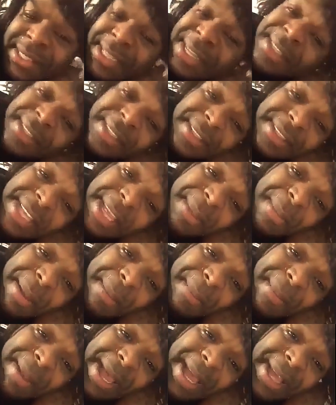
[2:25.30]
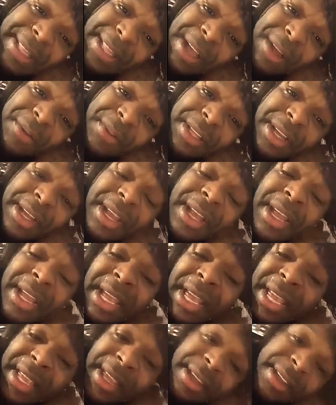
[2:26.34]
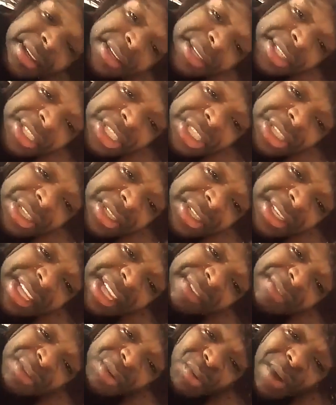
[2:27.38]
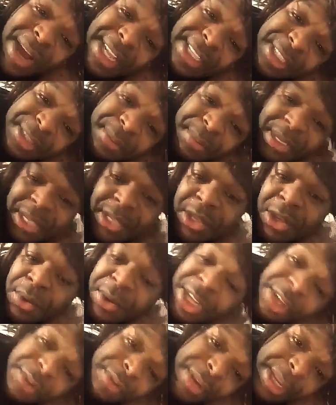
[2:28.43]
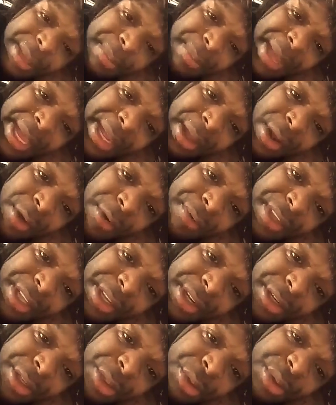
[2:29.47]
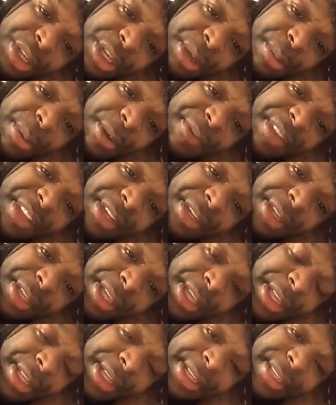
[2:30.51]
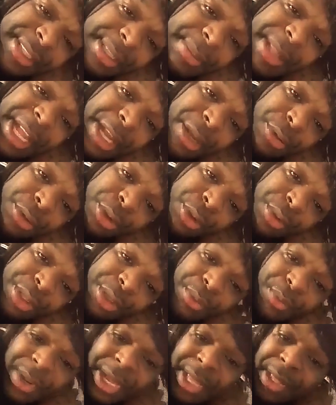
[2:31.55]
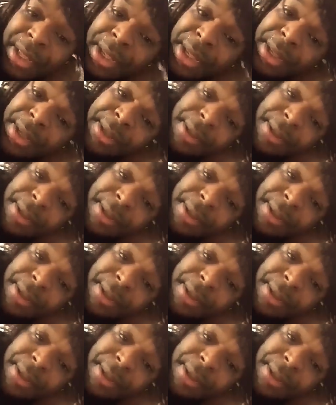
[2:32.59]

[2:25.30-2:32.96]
Just to take my mind out there. And Sean, if you watching me, your earring back over here, you can come over here and get it because I'm not going to throw it away.